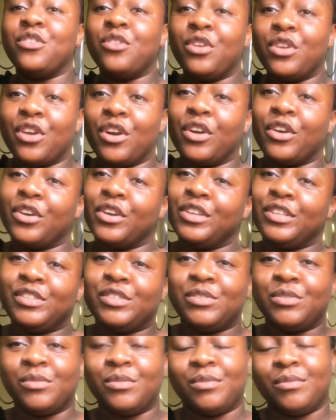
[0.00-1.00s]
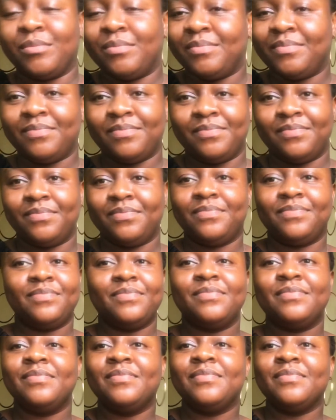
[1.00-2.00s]
you're going to
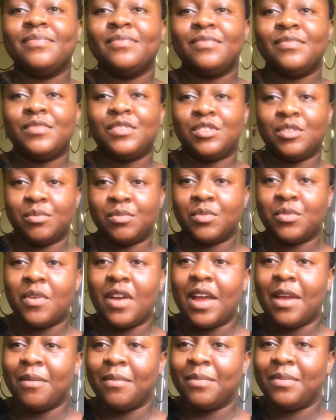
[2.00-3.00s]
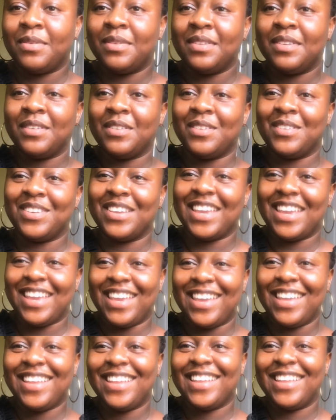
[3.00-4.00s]
subscribe,
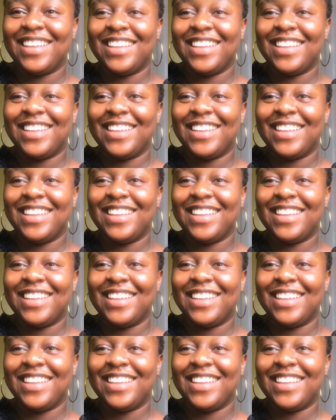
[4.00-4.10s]
okay?